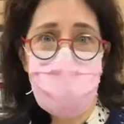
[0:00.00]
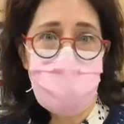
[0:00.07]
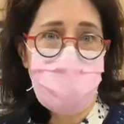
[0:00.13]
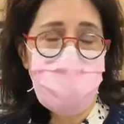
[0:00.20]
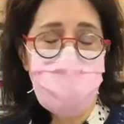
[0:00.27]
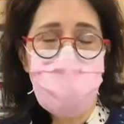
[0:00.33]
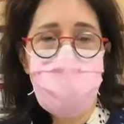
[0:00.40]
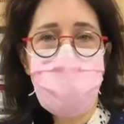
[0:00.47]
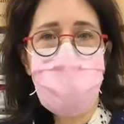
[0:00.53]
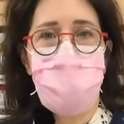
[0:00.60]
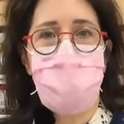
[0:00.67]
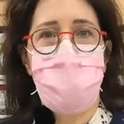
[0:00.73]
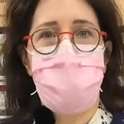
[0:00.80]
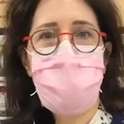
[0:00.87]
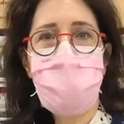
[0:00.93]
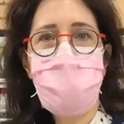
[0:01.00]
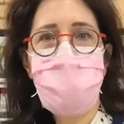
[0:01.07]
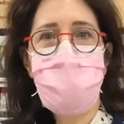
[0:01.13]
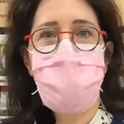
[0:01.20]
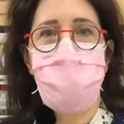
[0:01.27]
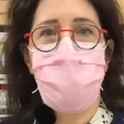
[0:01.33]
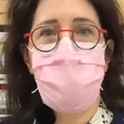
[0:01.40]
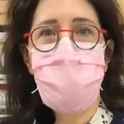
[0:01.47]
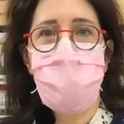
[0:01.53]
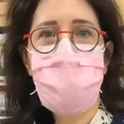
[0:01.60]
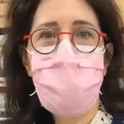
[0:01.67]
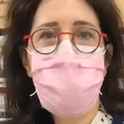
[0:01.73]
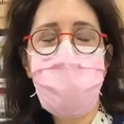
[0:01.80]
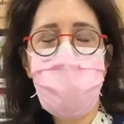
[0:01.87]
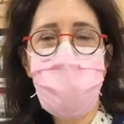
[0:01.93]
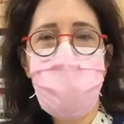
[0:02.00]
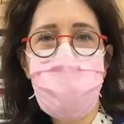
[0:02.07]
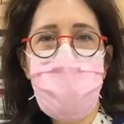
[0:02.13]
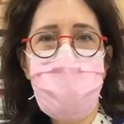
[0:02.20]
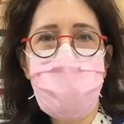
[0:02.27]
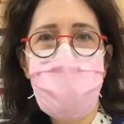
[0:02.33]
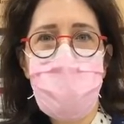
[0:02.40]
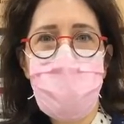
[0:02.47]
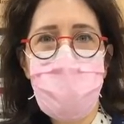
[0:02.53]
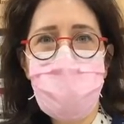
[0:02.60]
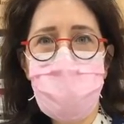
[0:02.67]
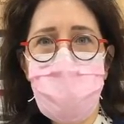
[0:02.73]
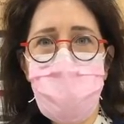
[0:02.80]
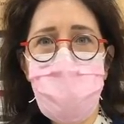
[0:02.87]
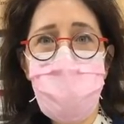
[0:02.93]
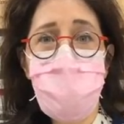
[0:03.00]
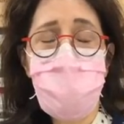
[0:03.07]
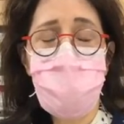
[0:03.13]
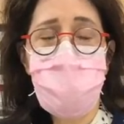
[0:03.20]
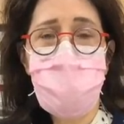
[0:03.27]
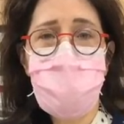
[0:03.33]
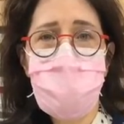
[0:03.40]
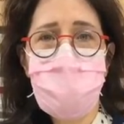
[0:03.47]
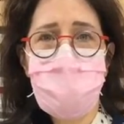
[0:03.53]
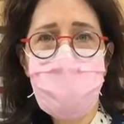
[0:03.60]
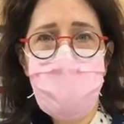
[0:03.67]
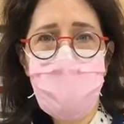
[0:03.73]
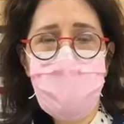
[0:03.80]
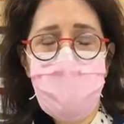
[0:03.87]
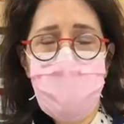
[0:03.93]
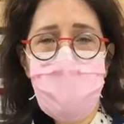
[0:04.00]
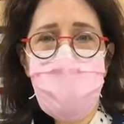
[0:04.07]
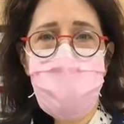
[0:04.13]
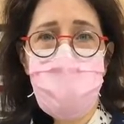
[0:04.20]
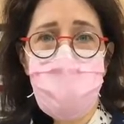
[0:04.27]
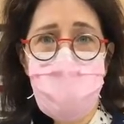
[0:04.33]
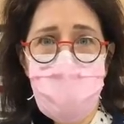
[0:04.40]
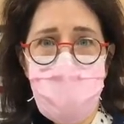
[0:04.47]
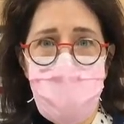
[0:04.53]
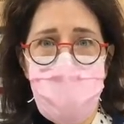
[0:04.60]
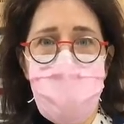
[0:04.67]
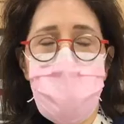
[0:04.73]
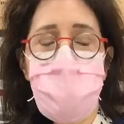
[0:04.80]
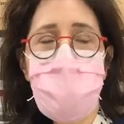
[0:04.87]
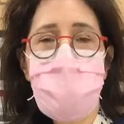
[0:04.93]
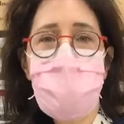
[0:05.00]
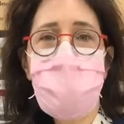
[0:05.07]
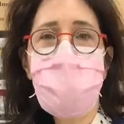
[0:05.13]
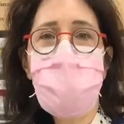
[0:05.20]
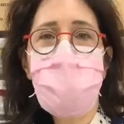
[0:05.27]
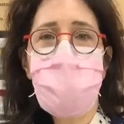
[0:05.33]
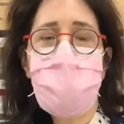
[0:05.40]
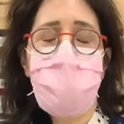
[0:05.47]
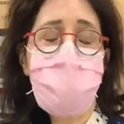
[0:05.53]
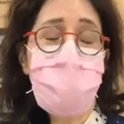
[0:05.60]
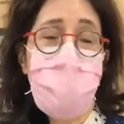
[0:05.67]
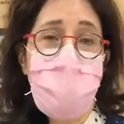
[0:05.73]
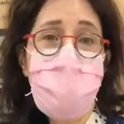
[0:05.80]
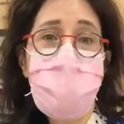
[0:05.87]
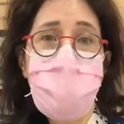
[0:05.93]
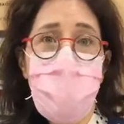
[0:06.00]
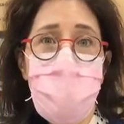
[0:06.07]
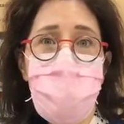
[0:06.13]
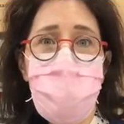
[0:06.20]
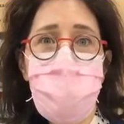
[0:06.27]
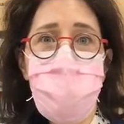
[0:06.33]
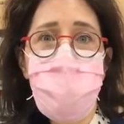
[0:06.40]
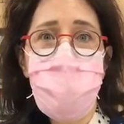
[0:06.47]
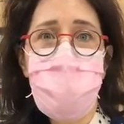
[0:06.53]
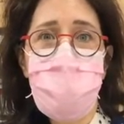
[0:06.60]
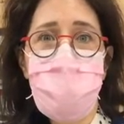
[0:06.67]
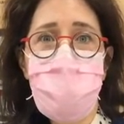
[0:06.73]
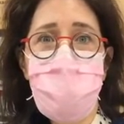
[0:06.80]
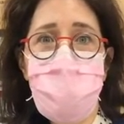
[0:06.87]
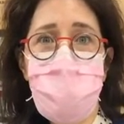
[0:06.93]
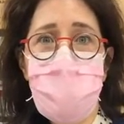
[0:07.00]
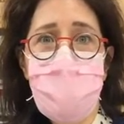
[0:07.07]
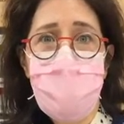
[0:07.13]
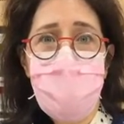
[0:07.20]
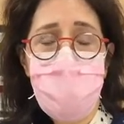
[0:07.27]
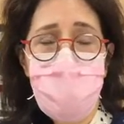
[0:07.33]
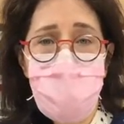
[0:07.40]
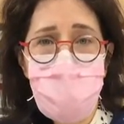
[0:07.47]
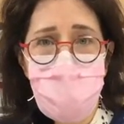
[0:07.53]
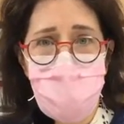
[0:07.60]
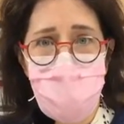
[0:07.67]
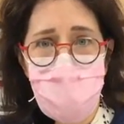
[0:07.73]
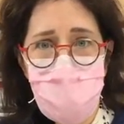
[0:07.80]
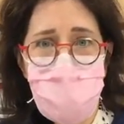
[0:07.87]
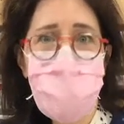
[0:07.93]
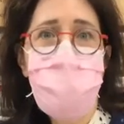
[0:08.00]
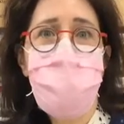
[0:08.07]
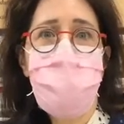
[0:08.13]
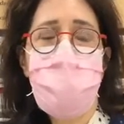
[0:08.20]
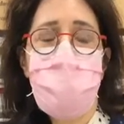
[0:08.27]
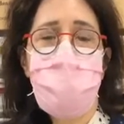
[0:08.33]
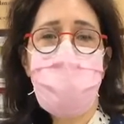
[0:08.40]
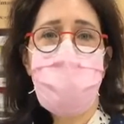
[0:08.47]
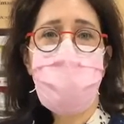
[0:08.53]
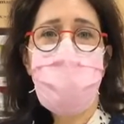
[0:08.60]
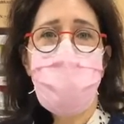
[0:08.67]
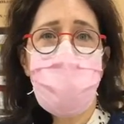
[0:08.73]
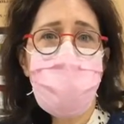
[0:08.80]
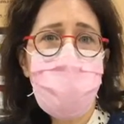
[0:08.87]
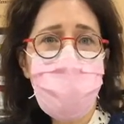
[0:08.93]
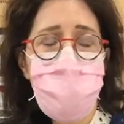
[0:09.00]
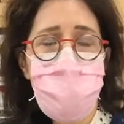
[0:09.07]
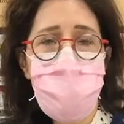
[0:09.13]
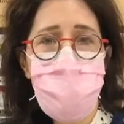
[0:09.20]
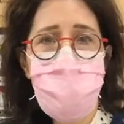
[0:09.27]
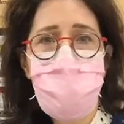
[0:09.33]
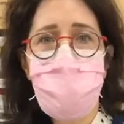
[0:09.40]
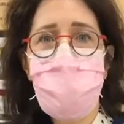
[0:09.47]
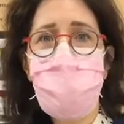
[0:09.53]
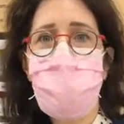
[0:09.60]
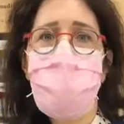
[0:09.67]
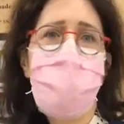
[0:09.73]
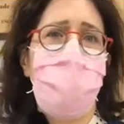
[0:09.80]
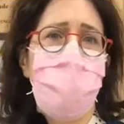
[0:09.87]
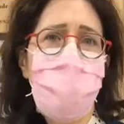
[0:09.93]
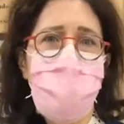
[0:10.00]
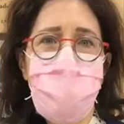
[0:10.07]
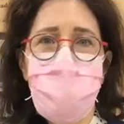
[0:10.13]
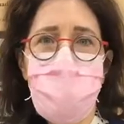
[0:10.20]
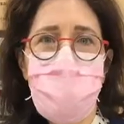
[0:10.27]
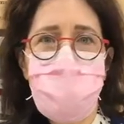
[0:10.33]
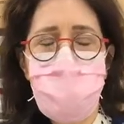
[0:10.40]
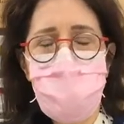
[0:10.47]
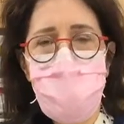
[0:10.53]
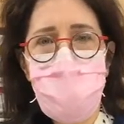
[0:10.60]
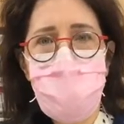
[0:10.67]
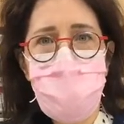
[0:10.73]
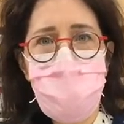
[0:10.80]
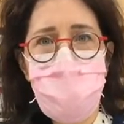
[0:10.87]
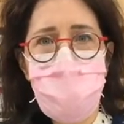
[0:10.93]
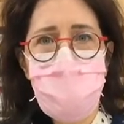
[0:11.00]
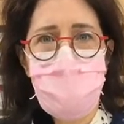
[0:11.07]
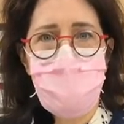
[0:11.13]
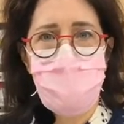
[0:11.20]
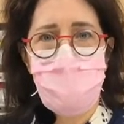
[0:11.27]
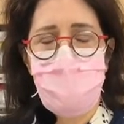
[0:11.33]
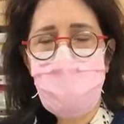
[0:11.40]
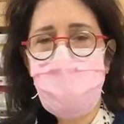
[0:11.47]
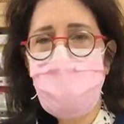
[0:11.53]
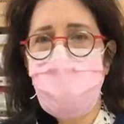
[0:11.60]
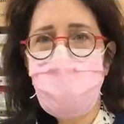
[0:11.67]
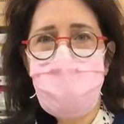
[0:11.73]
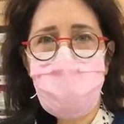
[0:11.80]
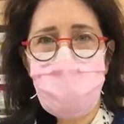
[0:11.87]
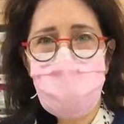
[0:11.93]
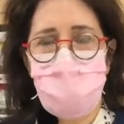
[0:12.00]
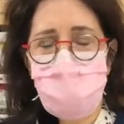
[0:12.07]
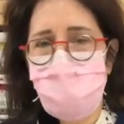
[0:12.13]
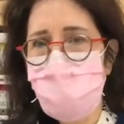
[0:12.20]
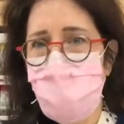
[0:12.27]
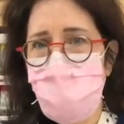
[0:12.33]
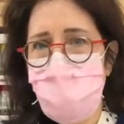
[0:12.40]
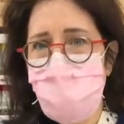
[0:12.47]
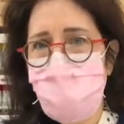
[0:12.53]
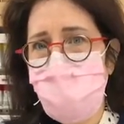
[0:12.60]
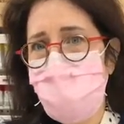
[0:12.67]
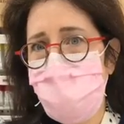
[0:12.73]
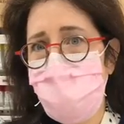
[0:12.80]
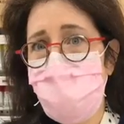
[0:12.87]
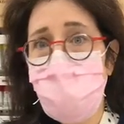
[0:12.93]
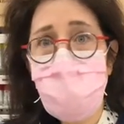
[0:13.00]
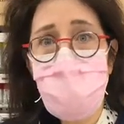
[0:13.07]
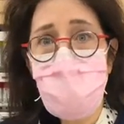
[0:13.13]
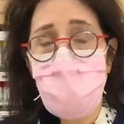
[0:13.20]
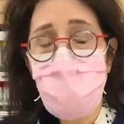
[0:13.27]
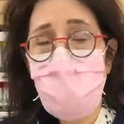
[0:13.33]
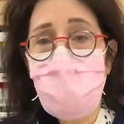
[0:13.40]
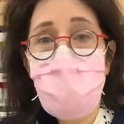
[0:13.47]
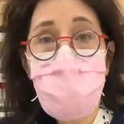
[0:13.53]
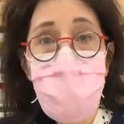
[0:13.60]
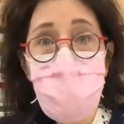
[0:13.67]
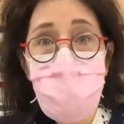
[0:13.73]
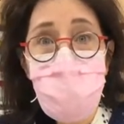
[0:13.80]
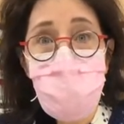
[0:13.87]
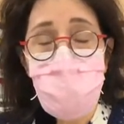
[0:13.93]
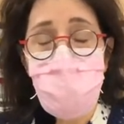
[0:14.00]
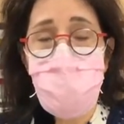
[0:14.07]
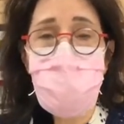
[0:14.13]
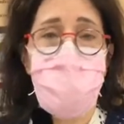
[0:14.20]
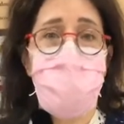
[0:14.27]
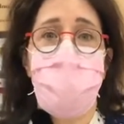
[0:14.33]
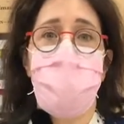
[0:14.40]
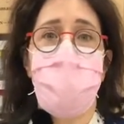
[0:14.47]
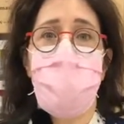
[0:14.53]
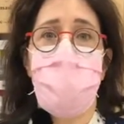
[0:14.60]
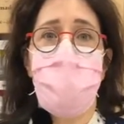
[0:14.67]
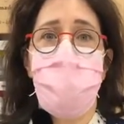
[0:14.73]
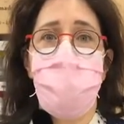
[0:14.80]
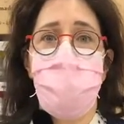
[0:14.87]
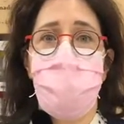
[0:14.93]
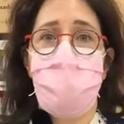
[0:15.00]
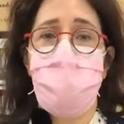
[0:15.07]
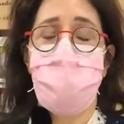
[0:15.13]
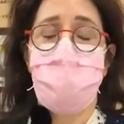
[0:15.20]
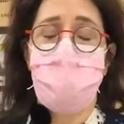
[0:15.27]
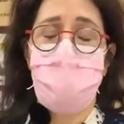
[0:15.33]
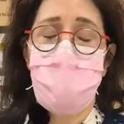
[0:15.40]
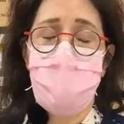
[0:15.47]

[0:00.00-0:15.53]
them, usually by an Instagram Live or a Zoom, is that you get to hear from our manufacturers on how the product is made, what goes into it, what do they love about it, and any other information that you may have questions that you may want to ask them.